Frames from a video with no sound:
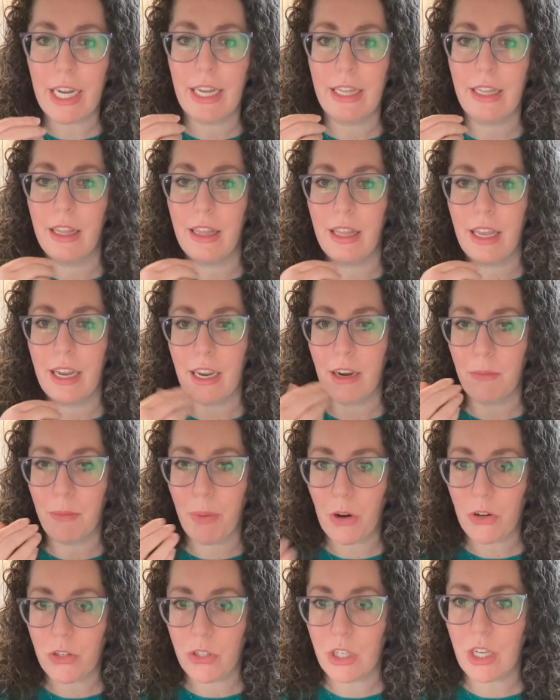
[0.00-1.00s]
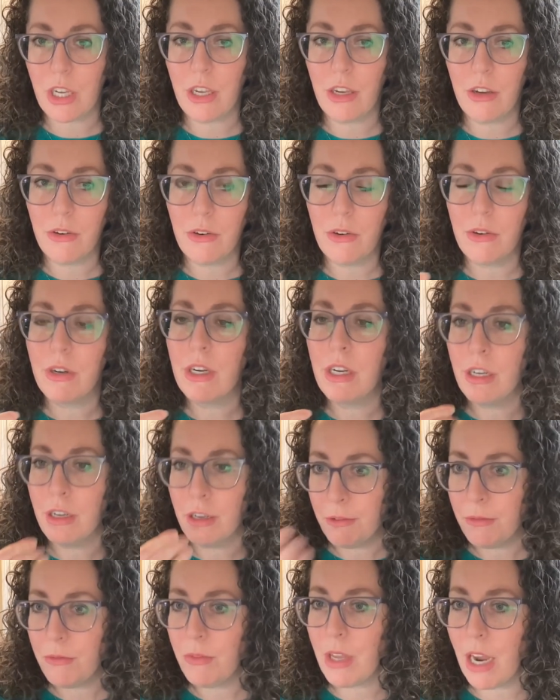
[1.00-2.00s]
and then they can persecute
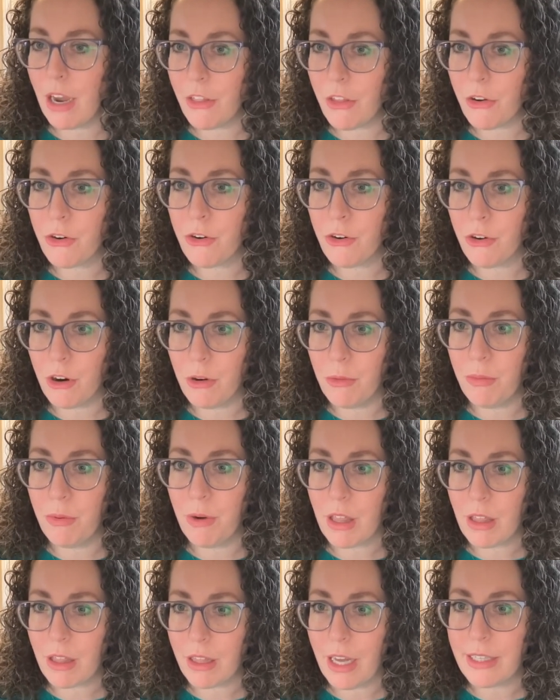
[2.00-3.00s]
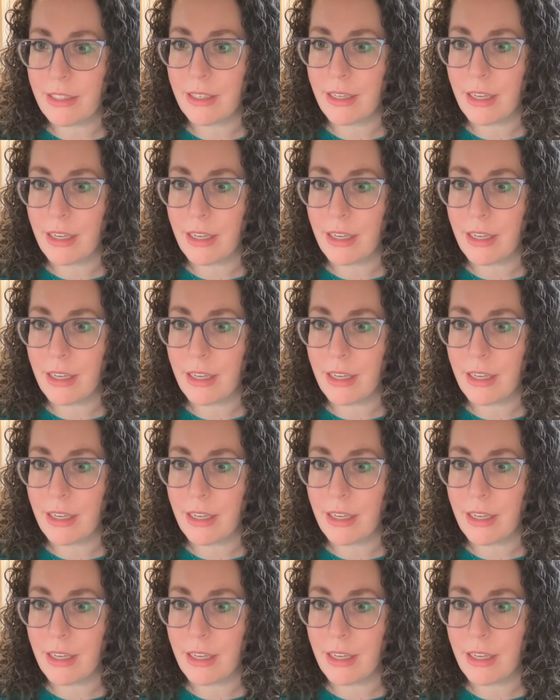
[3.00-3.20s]
the other group with less